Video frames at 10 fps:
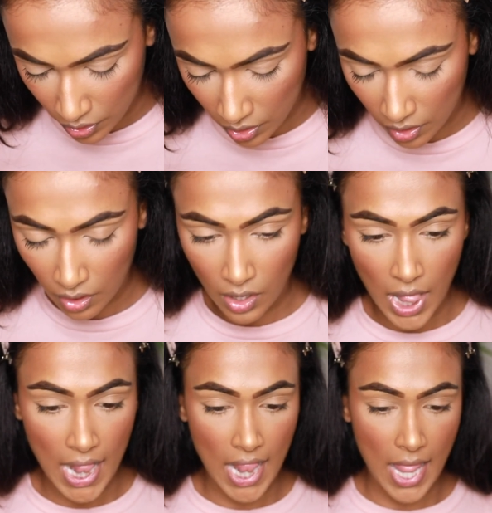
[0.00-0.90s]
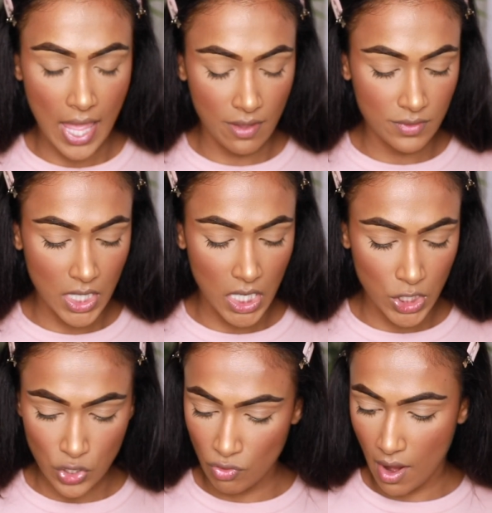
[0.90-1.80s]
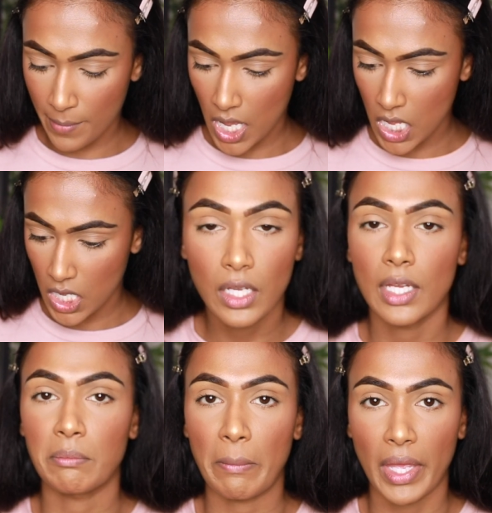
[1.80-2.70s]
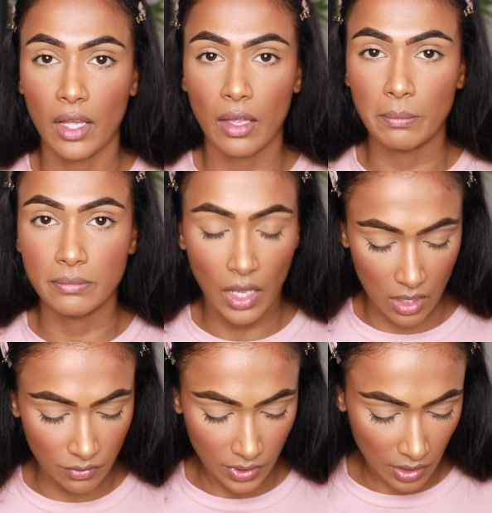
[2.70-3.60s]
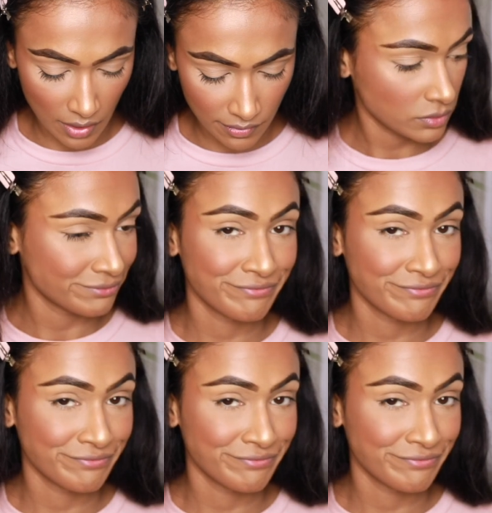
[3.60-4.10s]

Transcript: girl loves drama in my makeup, not in real life.